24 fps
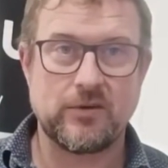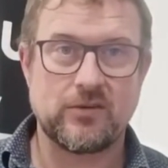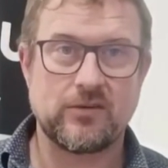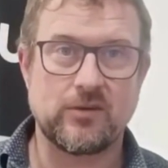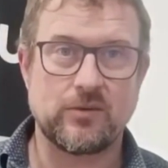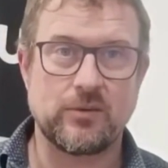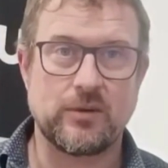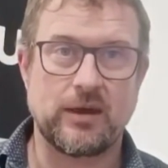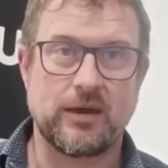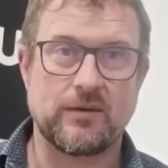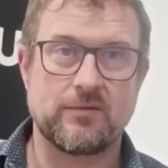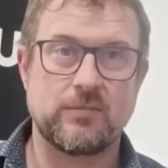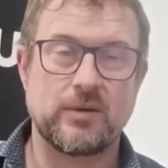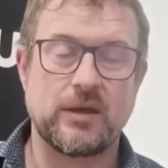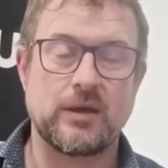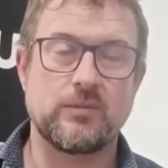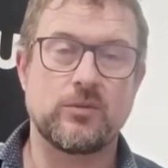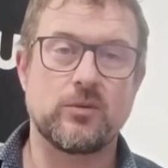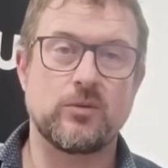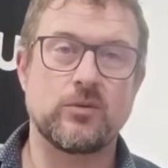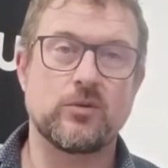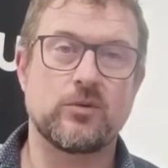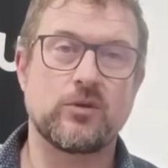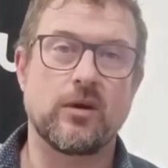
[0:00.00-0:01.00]
So we have
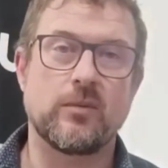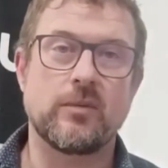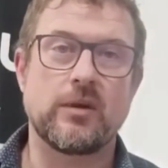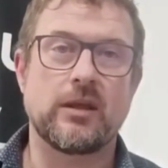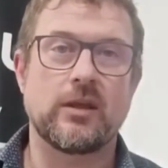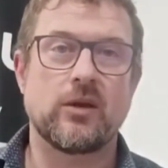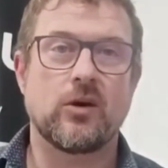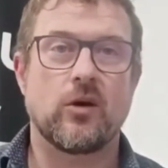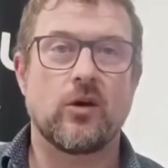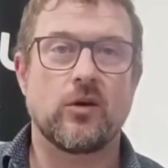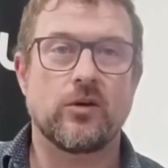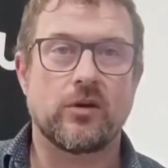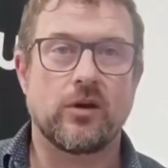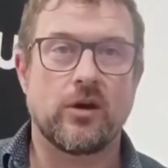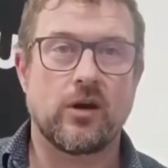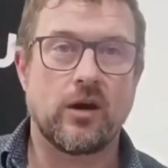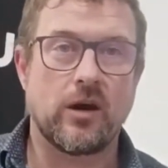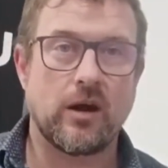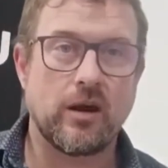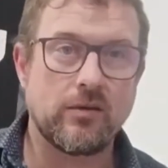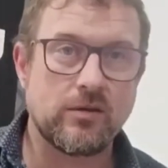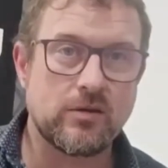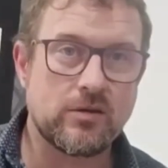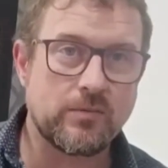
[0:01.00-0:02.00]
people who come in on
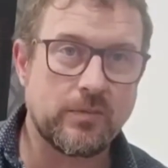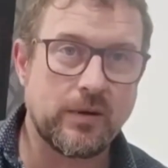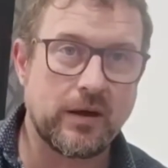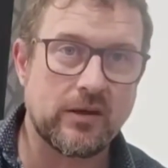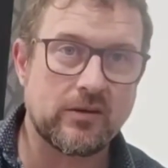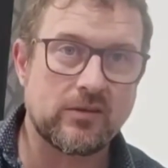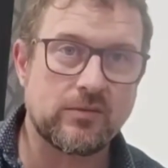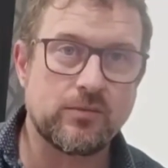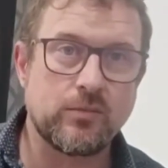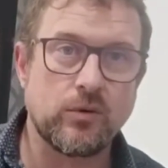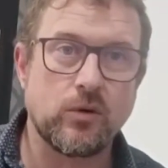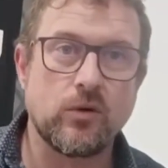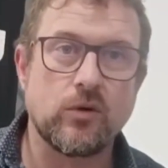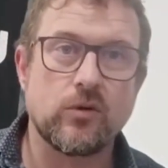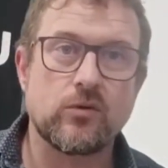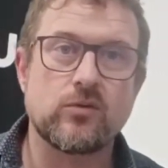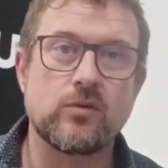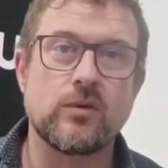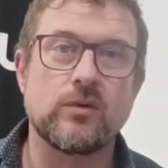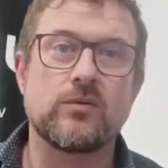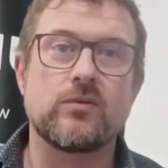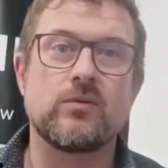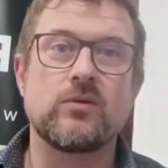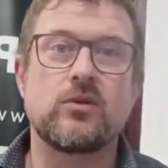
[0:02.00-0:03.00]
Irish passports
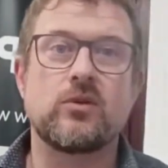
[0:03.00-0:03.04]
with